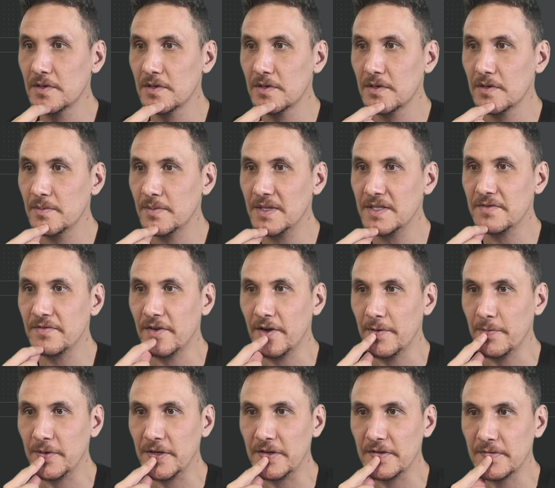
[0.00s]
That's
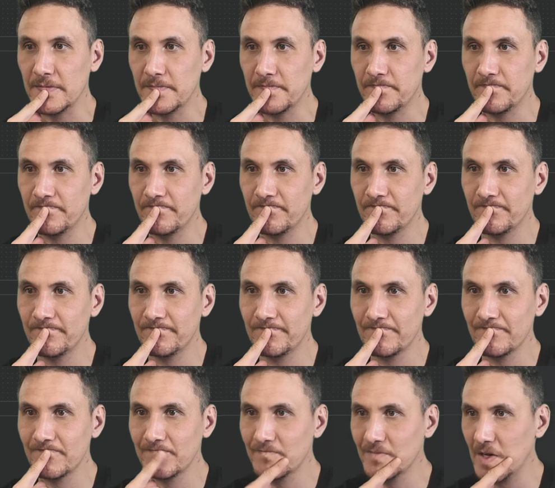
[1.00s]
fine, we can
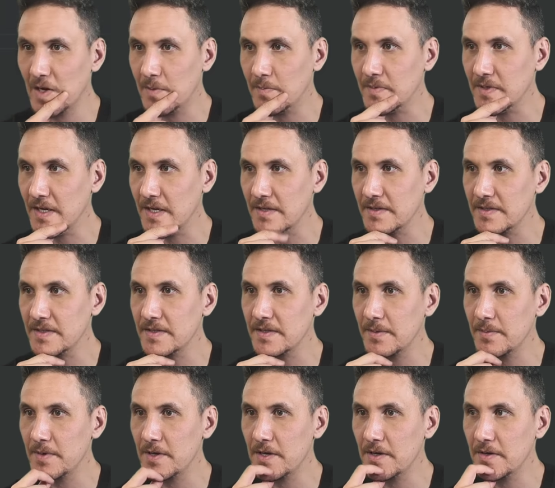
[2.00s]
update it
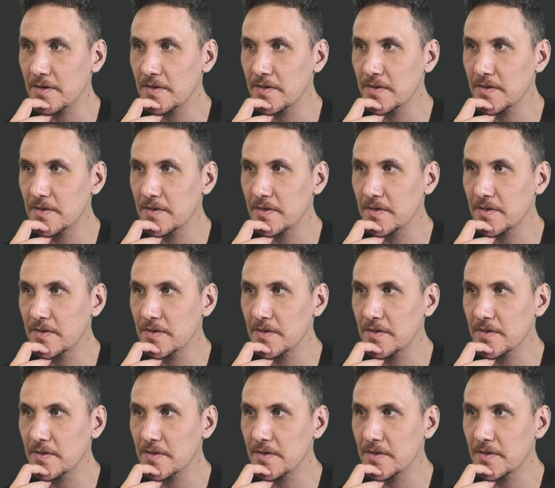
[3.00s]
somehow.